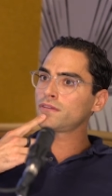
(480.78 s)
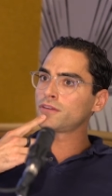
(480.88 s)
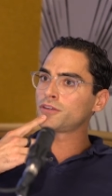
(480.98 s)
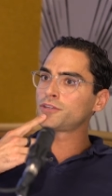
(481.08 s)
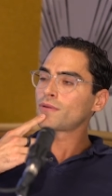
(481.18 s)

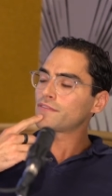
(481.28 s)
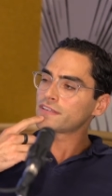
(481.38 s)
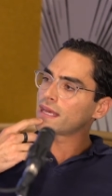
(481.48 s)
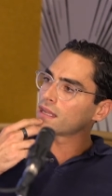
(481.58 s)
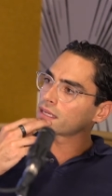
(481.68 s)
you know, you don't have
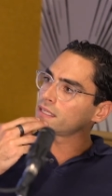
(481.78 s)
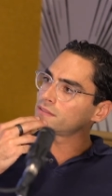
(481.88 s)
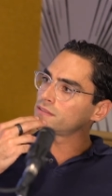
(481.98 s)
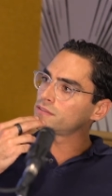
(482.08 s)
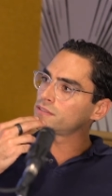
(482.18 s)
to get lucky
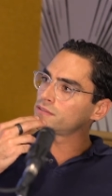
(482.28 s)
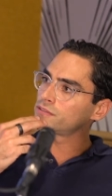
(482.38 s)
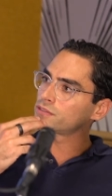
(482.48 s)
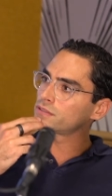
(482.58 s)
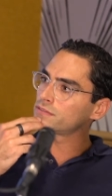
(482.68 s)
to, to, to
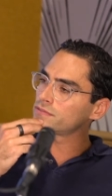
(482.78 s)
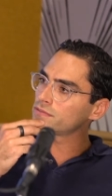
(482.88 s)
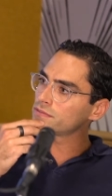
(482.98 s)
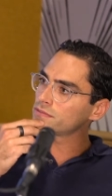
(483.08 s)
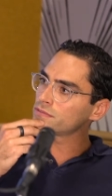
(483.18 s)
sort of
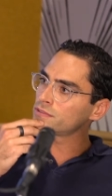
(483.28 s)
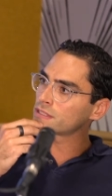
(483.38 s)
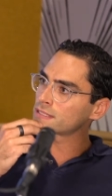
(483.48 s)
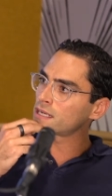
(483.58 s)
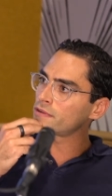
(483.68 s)
to
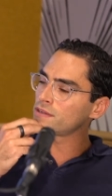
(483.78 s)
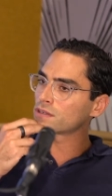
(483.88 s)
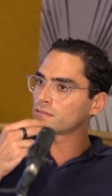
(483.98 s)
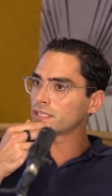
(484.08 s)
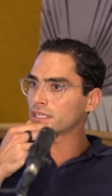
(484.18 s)
accelerate
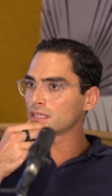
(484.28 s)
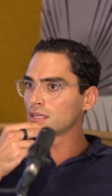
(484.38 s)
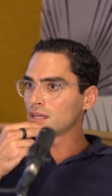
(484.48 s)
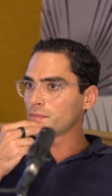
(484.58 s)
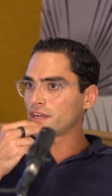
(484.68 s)
your career.
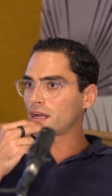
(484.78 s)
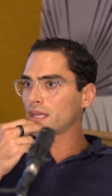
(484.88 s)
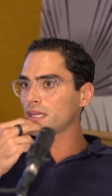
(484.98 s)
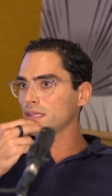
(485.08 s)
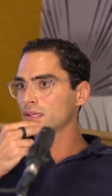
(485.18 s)
I mean,
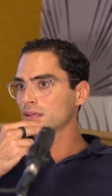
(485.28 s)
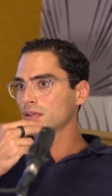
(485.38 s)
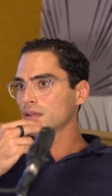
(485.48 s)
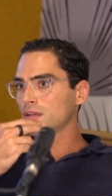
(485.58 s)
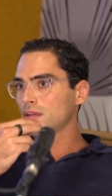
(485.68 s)
I
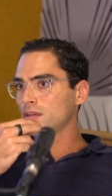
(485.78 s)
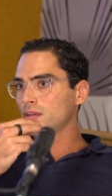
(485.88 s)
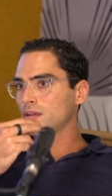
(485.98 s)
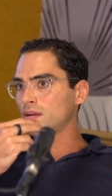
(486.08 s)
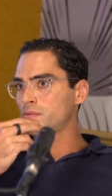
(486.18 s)

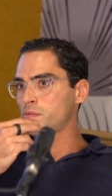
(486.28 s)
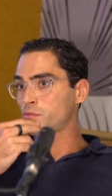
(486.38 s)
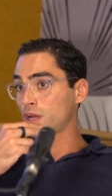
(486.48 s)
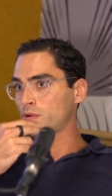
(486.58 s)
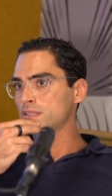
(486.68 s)
I remember
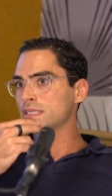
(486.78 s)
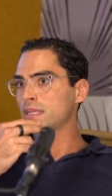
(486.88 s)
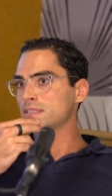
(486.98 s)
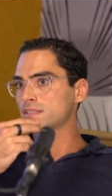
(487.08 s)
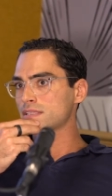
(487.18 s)
when I wanted to
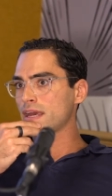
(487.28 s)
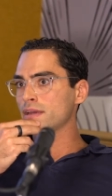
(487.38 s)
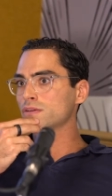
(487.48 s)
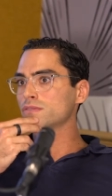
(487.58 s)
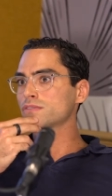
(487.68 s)
get into
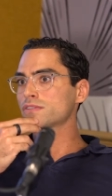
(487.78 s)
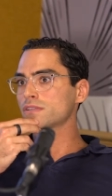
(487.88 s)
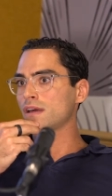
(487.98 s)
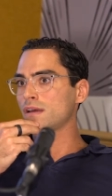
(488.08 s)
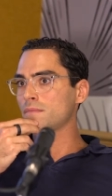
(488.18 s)

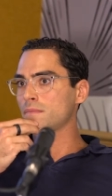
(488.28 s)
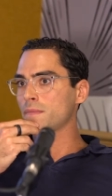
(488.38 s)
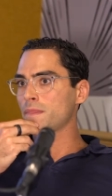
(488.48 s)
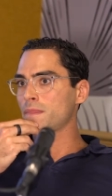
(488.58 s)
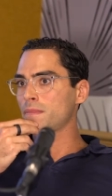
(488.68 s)
sales,
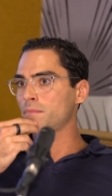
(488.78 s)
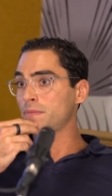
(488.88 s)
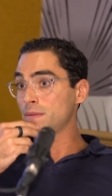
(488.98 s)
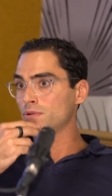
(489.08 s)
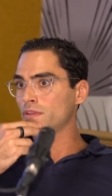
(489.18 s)
um, the
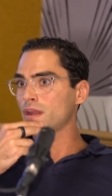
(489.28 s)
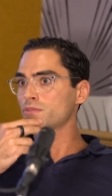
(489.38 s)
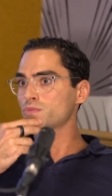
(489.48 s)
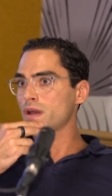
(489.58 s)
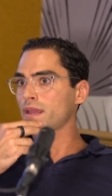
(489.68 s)
people that I
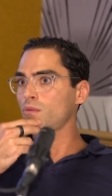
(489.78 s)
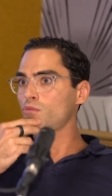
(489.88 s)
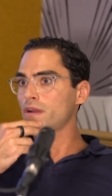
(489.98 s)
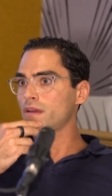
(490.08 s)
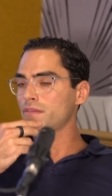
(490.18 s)
was
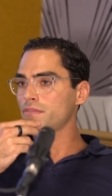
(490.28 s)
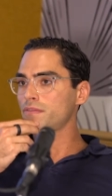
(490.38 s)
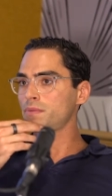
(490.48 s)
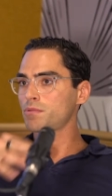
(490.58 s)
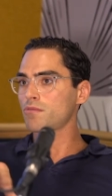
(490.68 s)
working with,
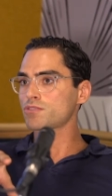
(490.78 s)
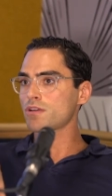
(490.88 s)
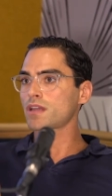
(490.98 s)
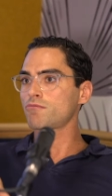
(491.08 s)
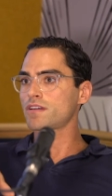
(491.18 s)
the people I was
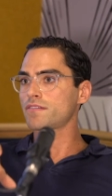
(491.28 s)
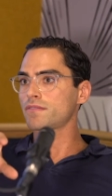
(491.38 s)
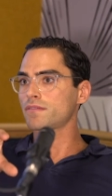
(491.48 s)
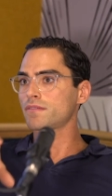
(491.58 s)
working with,